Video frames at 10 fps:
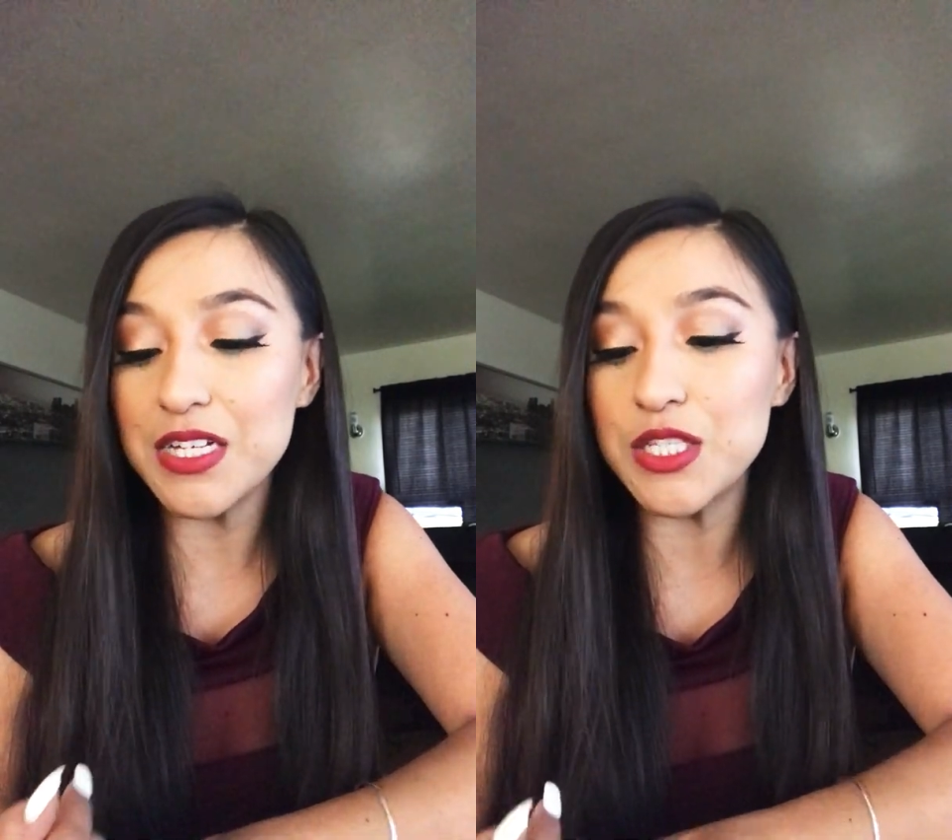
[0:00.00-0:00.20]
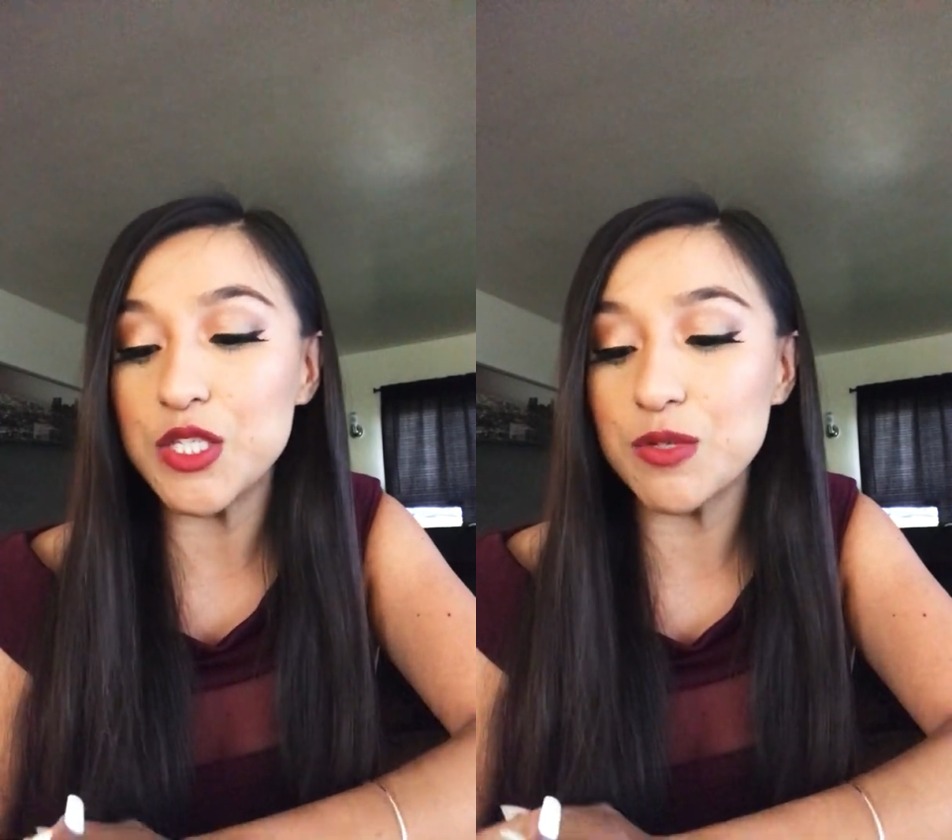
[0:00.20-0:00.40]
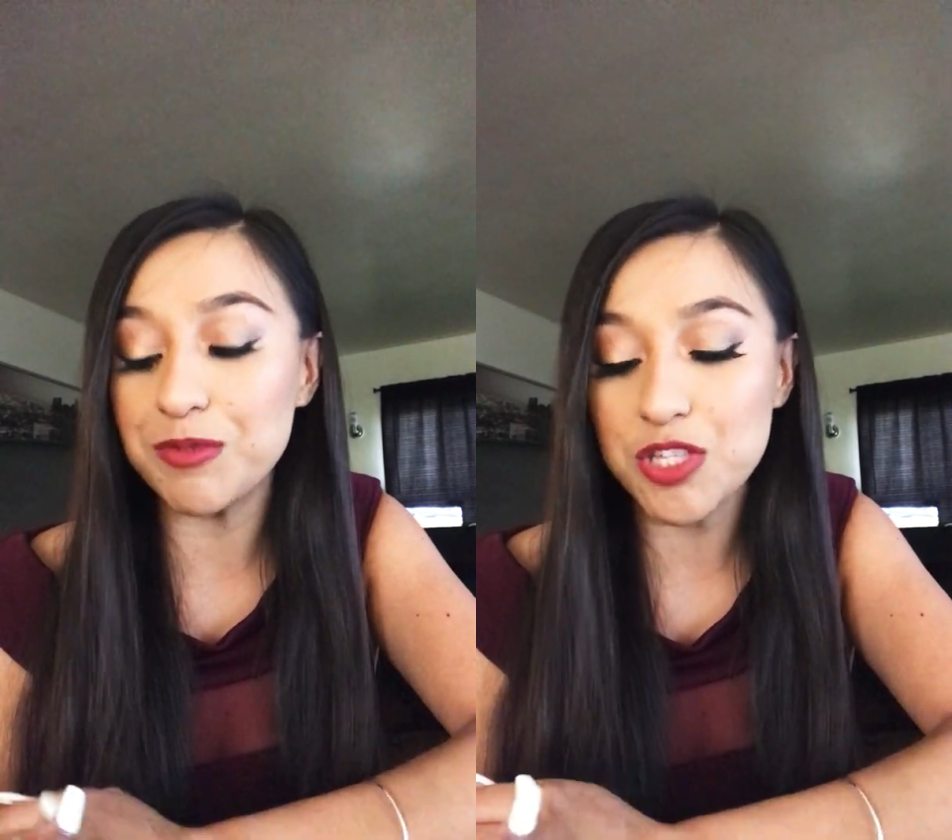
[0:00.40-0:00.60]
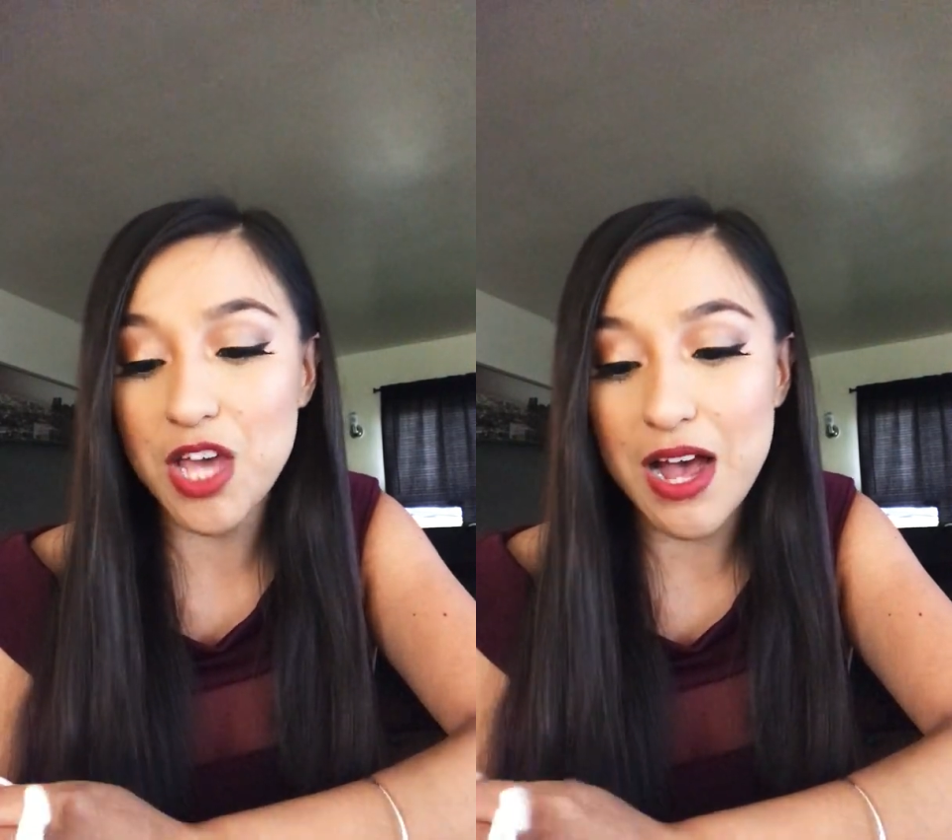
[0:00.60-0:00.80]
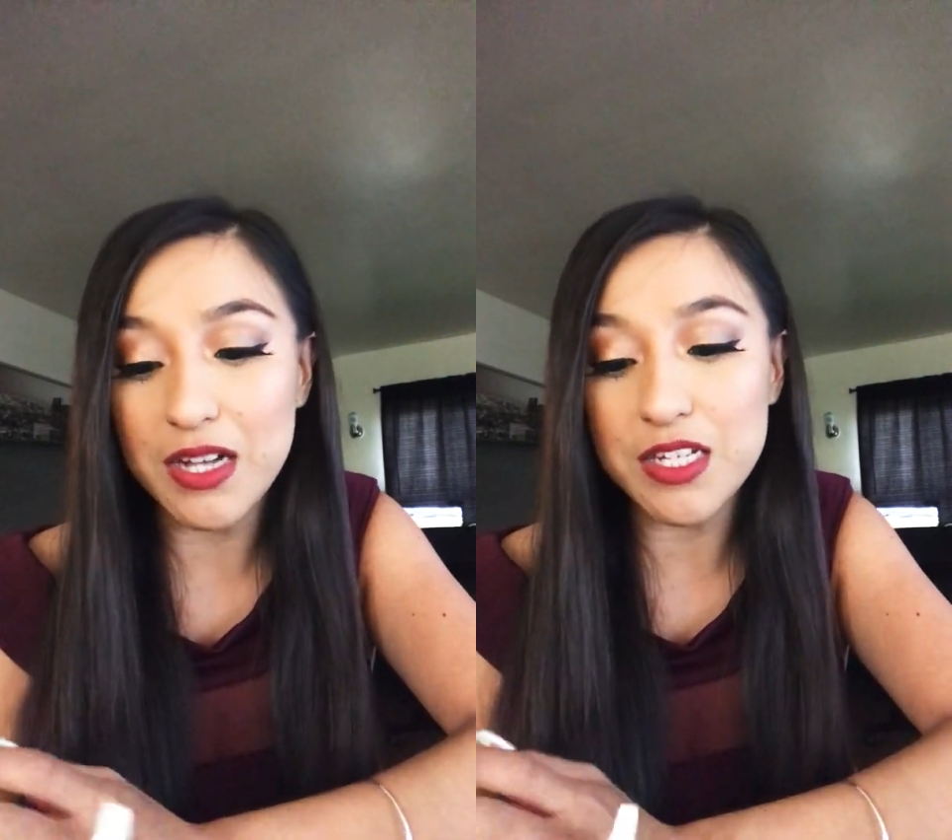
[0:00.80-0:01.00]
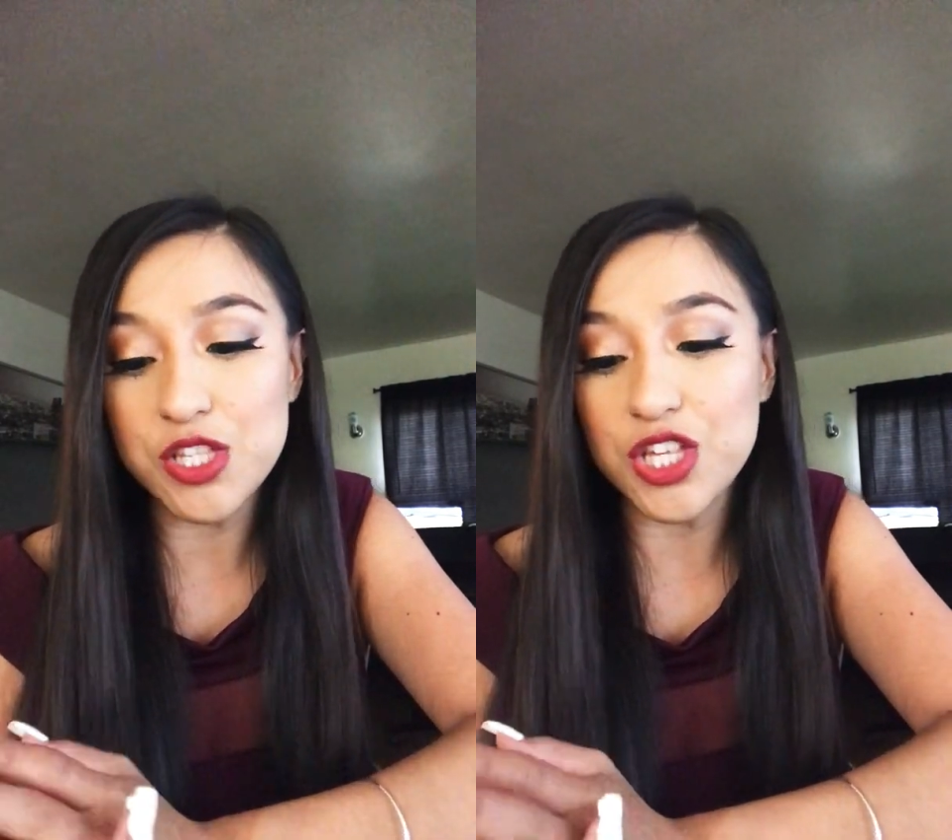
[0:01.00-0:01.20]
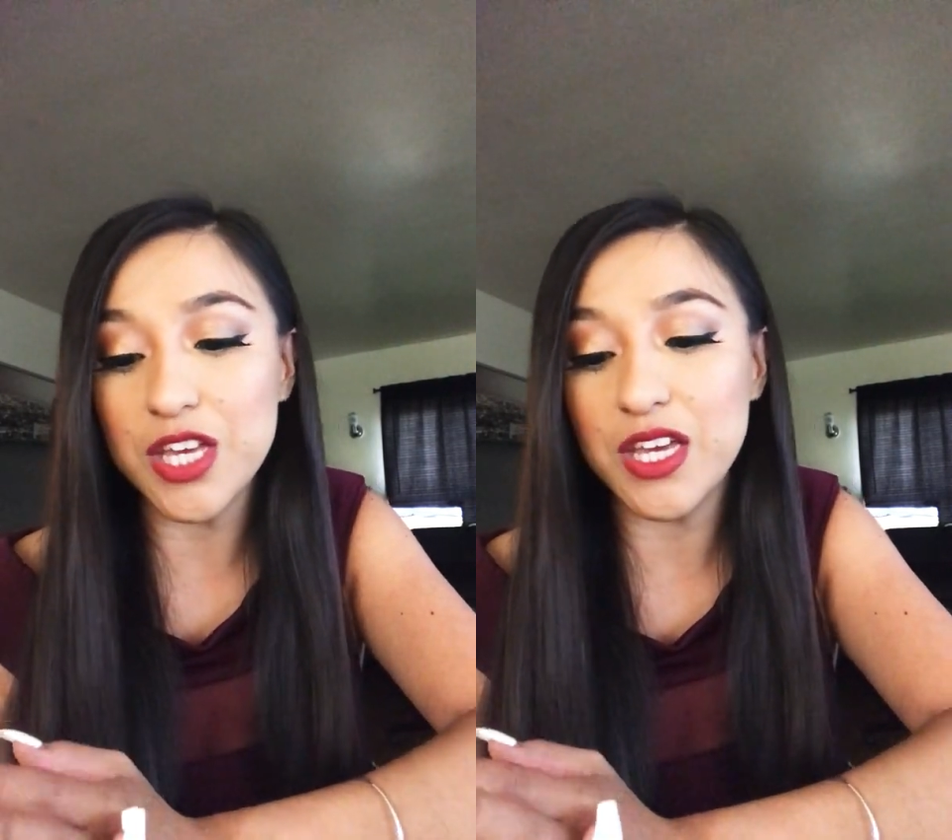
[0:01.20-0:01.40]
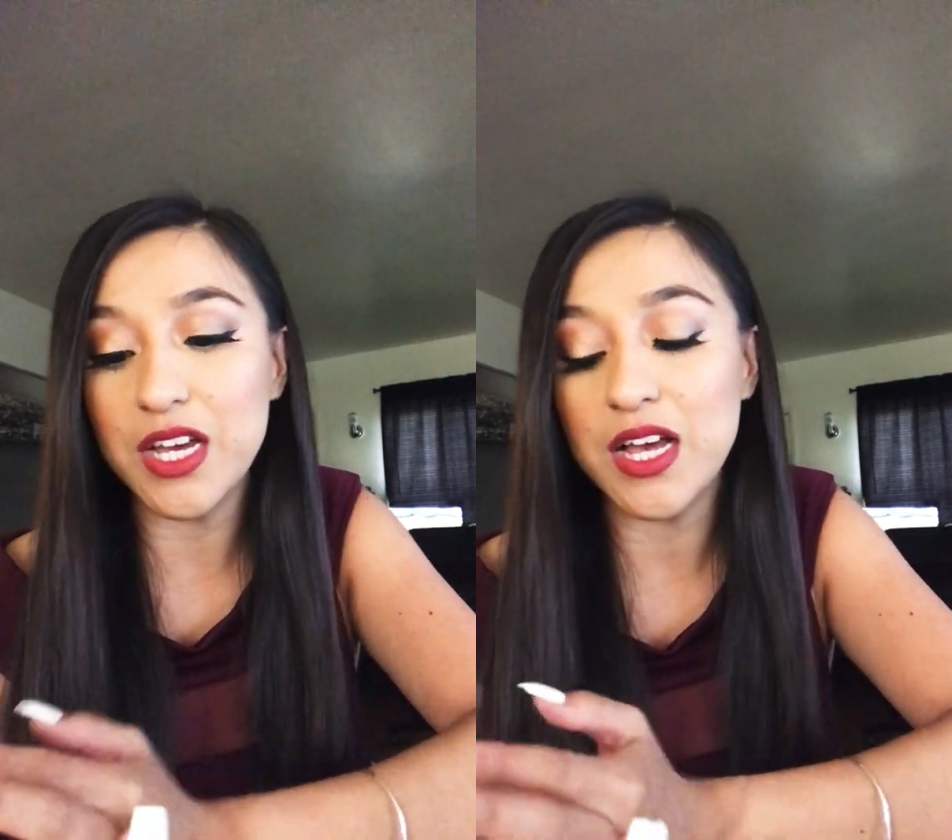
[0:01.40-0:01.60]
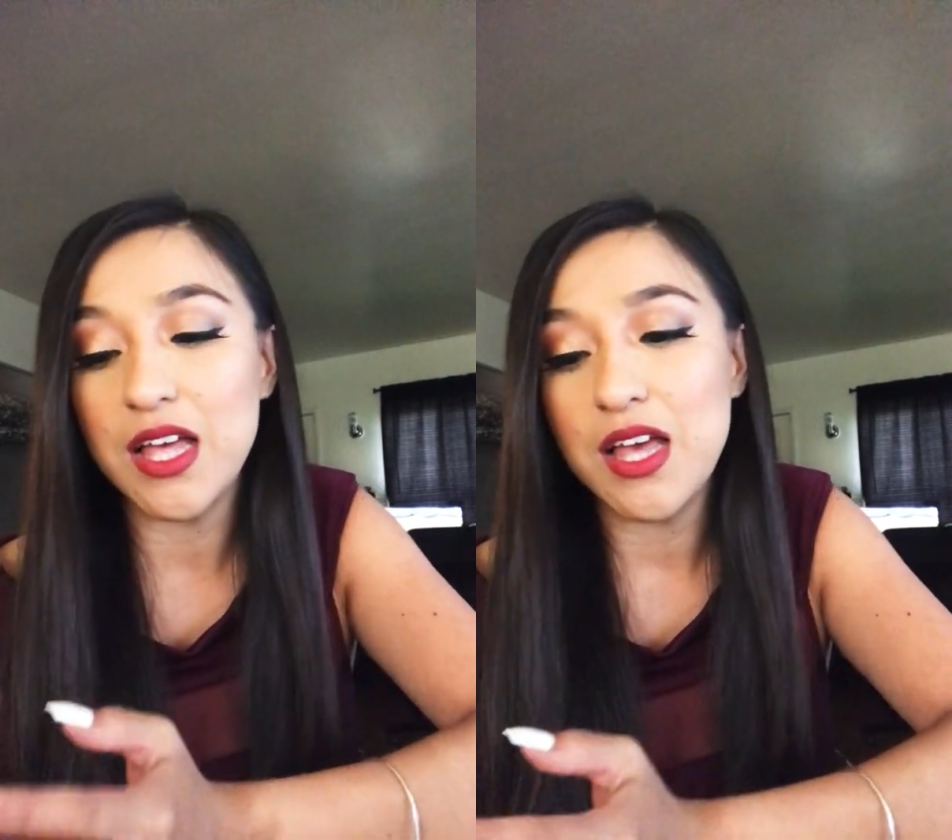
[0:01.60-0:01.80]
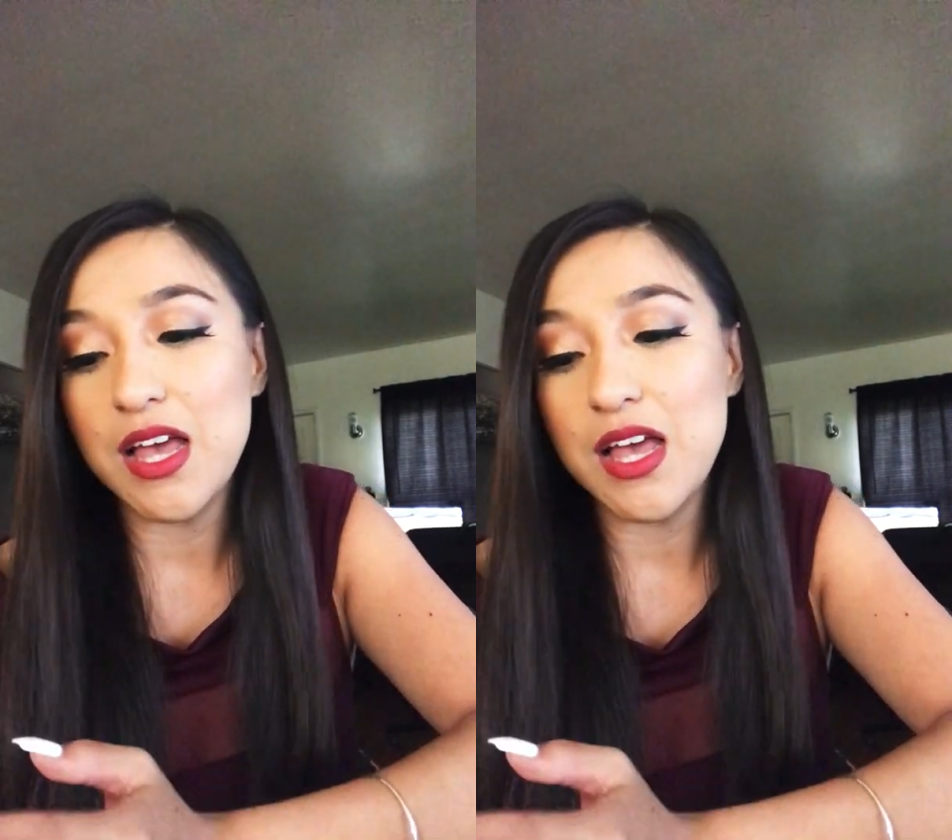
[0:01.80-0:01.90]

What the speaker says: super challenging.